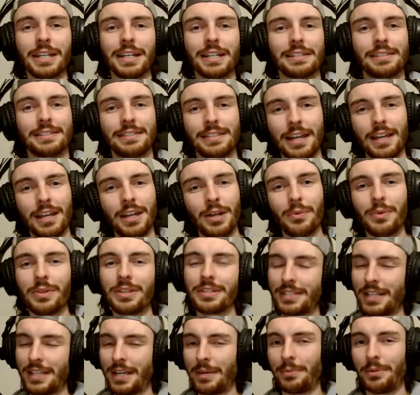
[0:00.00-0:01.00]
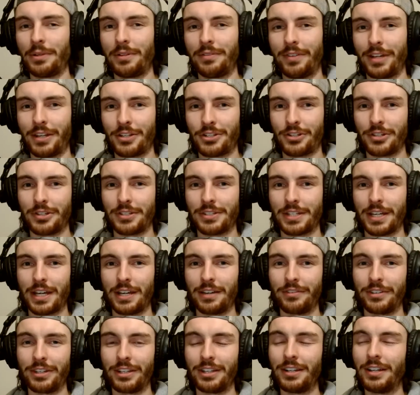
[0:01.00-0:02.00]
setting with a sample adventure inside
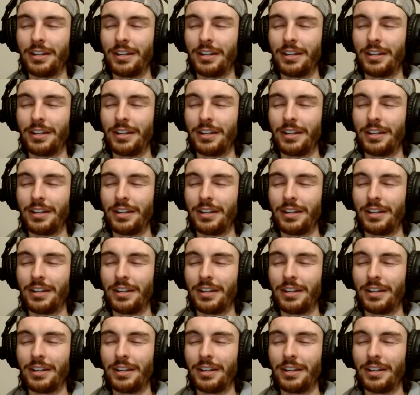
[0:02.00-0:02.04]
of it,